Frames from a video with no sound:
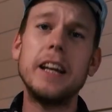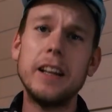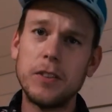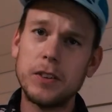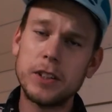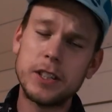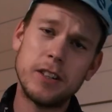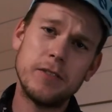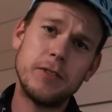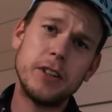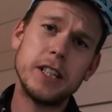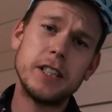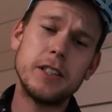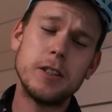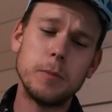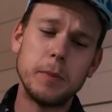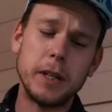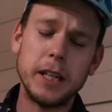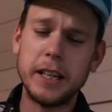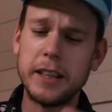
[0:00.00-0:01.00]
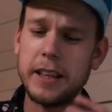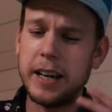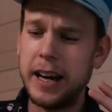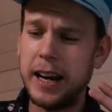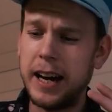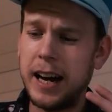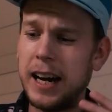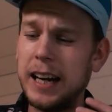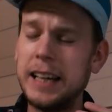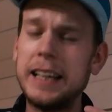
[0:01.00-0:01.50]
It was obvious to me
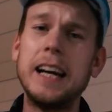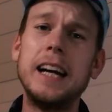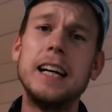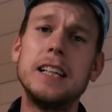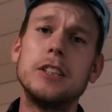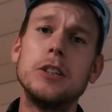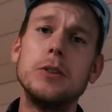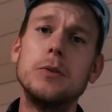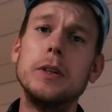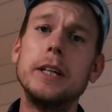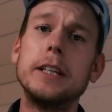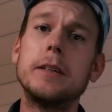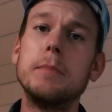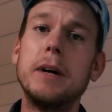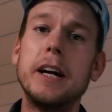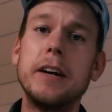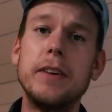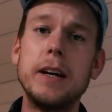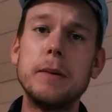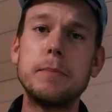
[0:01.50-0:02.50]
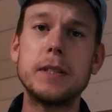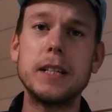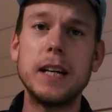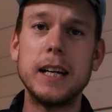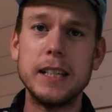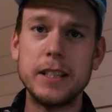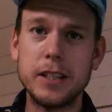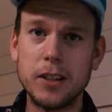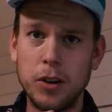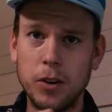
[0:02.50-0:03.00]
that I had to rid my
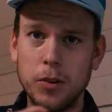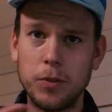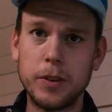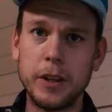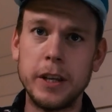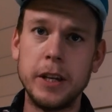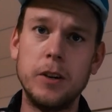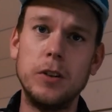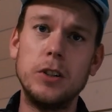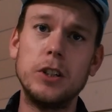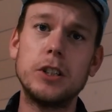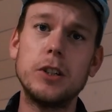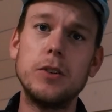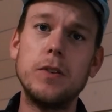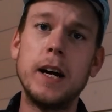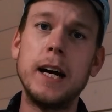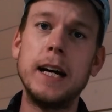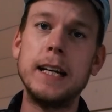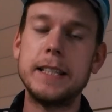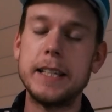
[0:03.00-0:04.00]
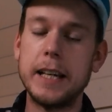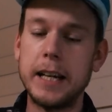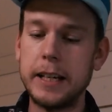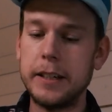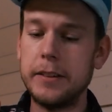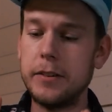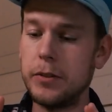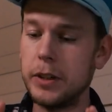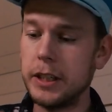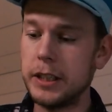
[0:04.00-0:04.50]
websites of the auto ads
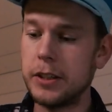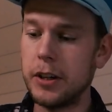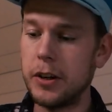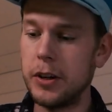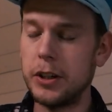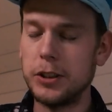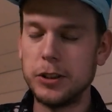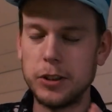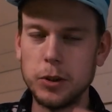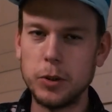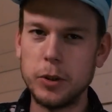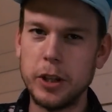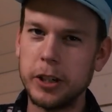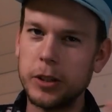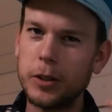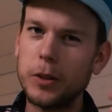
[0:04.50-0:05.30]
and return to the